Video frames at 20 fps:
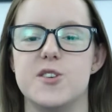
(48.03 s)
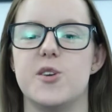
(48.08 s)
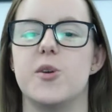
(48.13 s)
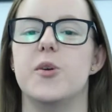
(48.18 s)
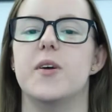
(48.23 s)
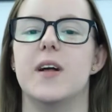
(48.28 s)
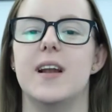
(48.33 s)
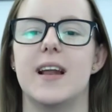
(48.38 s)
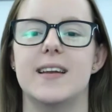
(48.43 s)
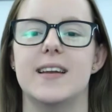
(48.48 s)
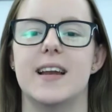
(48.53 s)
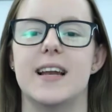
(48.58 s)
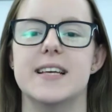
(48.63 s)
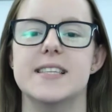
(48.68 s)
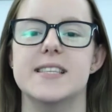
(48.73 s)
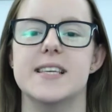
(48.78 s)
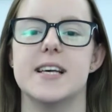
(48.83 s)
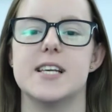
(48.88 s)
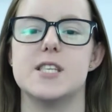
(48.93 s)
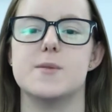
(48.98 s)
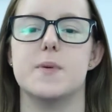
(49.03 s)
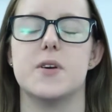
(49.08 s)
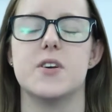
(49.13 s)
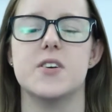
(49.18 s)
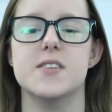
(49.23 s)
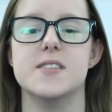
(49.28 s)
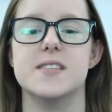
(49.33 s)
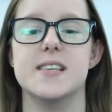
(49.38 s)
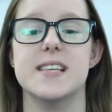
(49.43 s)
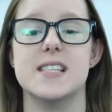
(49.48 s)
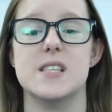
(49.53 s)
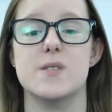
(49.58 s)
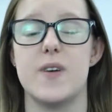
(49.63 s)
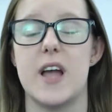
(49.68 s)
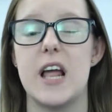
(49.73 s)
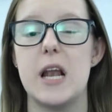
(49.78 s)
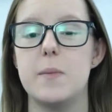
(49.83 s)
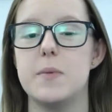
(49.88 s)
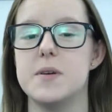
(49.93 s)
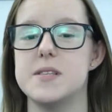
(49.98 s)
Google Analytics because it's
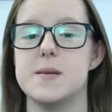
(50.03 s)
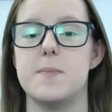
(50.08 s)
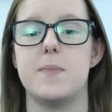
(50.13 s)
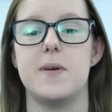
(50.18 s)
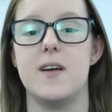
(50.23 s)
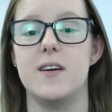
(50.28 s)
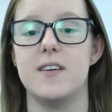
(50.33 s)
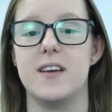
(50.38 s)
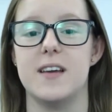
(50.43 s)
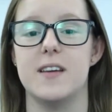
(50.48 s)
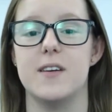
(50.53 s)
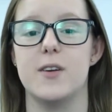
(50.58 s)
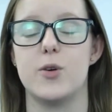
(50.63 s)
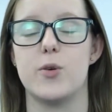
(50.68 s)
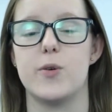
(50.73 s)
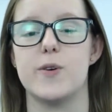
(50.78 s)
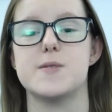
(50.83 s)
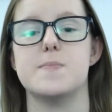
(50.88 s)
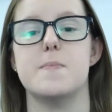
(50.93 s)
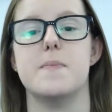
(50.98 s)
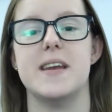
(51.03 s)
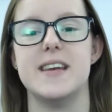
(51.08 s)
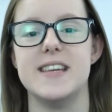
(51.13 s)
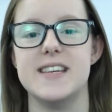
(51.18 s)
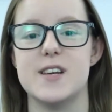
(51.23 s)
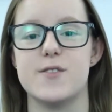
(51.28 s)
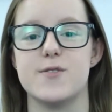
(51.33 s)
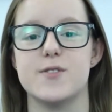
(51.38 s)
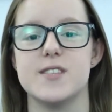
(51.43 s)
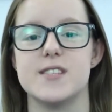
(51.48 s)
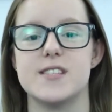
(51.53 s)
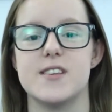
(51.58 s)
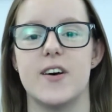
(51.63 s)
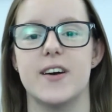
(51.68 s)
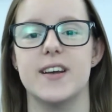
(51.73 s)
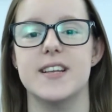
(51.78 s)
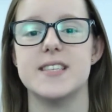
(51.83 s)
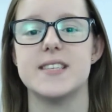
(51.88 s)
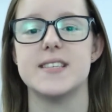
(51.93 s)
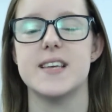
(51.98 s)
available to plug in across many different
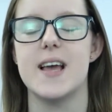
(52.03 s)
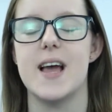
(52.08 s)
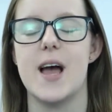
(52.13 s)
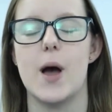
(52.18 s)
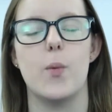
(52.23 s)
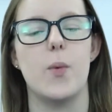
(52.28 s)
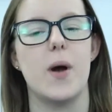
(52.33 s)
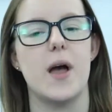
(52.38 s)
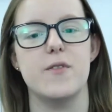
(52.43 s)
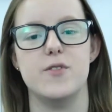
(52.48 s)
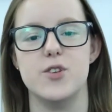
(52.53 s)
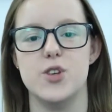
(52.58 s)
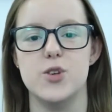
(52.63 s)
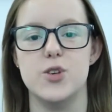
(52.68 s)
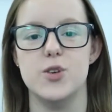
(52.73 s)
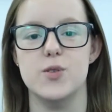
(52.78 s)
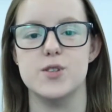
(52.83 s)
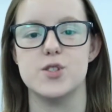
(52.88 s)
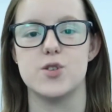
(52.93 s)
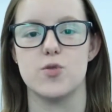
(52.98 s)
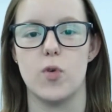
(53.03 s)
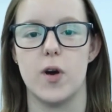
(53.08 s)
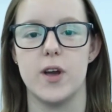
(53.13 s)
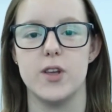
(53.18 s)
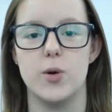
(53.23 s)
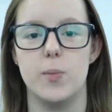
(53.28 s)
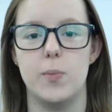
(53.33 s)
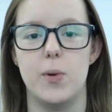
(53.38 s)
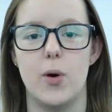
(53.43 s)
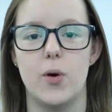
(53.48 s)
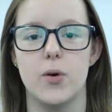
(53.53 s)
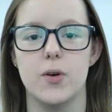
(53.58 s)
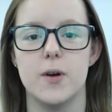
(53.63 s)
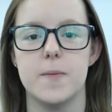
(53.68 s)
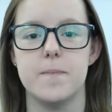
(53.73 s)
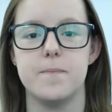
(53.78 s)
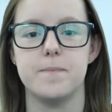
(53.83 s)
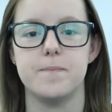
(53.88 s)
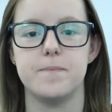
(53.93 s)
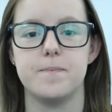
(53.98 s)
sites and whatever you use to write your blog.
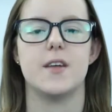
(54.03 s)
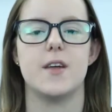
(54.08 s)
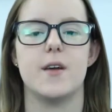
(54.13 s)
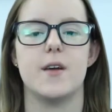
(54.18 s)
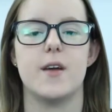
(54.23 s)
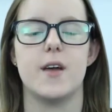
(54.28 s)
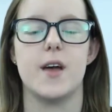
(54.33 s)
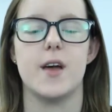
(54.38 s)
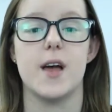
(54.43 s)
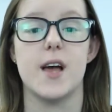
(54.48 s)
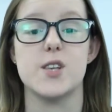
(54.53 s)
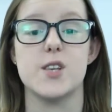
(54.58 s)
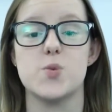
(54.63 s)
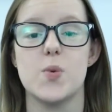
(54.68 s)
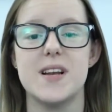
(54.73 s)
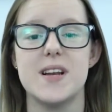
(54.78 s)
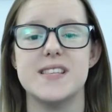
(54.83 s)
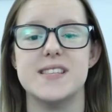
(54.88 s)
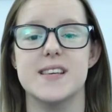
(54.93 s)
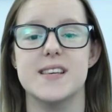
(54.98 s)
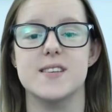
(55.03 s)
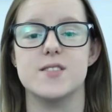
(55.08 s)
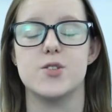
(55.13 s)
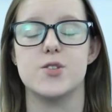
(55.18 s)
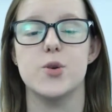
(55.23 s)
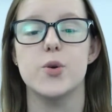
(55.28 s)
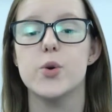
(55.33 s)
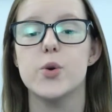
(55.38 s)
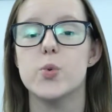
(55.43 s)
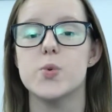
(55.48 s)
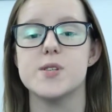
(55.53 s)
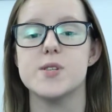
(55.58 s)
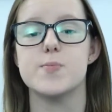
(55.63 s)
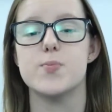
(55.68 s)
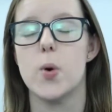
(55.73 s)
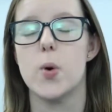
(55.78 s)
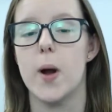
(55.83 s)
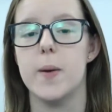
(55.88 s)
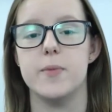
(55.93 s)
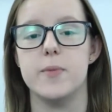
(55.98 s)
As well as this, Google is a
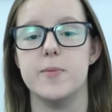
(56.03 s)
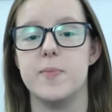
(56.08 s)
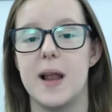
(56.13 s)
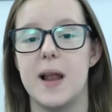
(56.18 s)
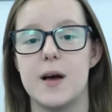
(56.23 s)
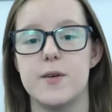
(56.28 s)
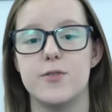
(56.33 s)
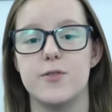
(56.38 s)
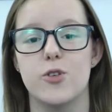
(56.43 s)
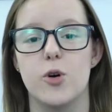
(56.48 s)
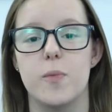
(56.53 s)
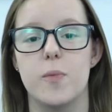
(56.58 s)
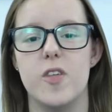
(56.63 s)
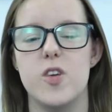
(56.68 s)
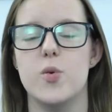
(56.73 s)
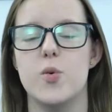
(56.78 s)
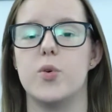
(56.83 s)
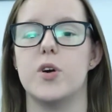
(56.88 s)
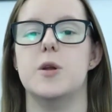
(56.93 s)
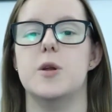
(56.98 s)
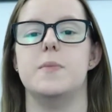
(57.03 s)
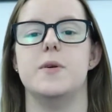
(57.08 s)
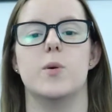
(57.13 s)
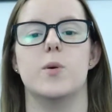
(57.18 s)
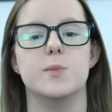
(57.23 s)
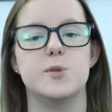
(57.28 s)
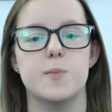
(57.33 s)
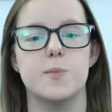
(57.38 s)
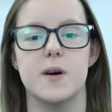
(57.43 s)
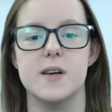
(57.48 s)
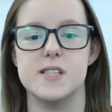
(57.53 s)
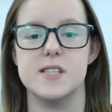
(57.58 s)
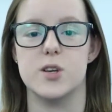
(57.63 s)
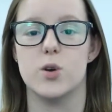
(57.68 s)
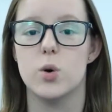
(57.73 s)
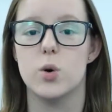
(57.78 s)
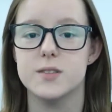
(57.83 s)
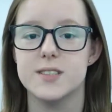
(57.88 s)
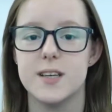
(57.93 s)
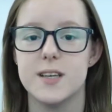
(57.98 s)
primary platform that you're going to be
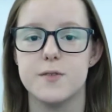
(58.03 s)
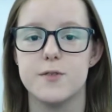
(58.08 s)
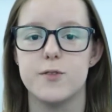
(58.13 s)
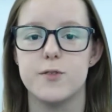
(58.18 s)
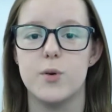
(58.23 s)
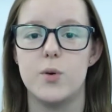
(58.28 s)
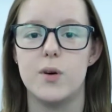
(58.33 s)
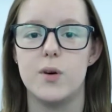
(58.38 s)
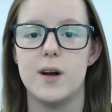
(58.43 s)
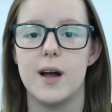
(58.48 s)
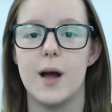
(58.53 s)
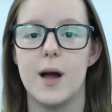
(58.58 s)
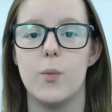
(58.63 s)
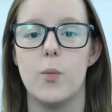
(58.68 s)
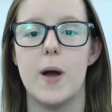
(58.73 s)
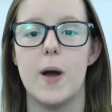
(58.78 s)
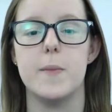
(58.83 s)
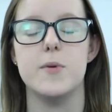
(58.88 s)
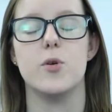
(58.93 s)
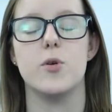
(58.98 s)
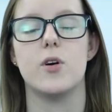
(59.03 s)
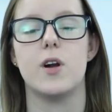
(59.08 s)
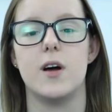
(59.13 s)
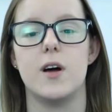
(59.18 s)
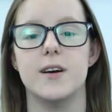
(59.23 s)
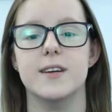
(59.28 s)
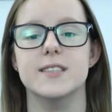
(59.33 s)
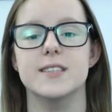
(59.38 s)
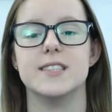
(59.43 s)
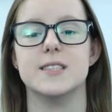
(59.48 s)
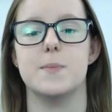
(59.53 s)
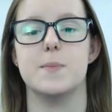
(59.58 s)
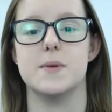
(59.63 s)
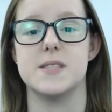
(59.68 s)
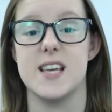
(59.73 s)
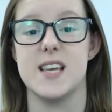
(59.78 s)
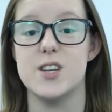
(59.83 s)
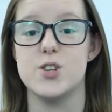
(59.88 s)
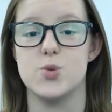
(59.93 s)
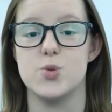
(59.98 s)
optimising content for and where your clients and
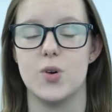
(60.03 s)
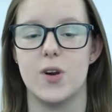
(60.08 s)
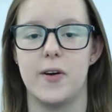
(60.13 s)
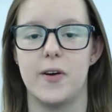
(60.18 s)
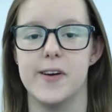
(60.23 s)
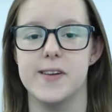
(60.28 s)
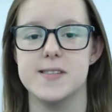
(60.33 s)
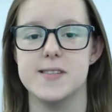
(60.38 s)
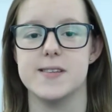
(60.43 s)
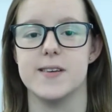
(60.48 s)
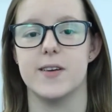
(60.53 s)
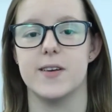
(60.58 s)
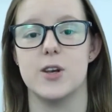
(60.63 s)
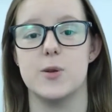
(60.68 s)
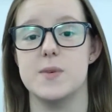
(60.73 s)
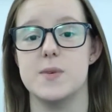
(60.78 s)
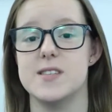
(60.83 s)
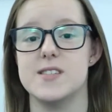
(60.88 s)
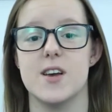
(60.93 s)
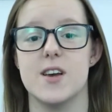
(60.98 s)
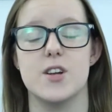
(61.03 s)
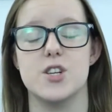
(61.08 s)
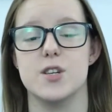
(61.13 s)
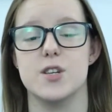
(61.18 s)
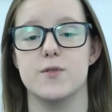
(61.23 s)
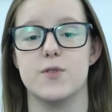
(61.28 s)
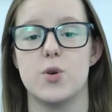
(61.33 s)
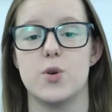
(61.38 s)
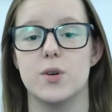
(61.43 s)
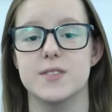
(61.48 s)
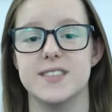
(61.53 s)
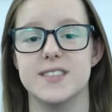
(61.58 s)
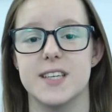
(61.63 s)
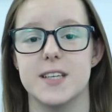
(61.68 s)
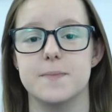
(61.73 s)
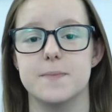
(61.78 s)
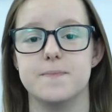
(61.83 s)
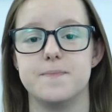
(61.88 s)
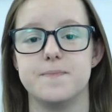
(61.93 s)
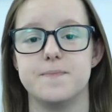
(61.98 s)
potential clients are going to be searching for
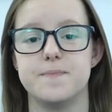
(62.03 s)
content.